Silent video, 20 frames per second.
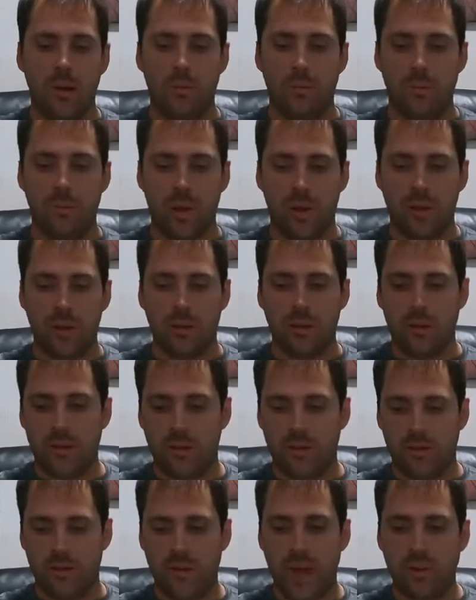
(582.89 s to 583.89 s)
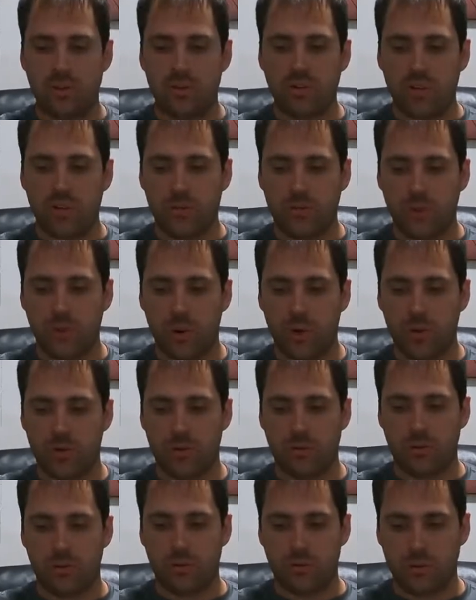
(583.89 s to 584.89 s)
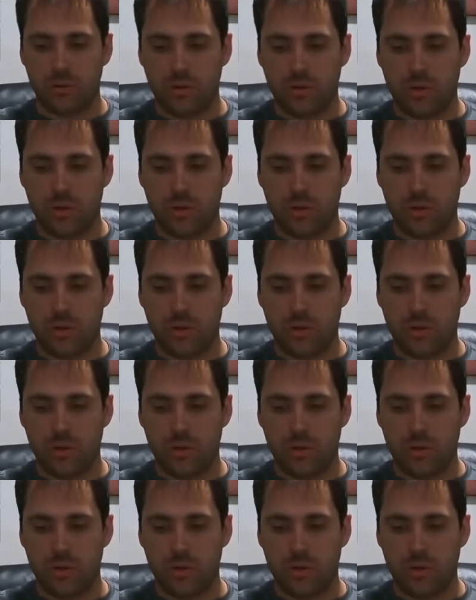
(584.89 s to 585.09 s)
But the factory differential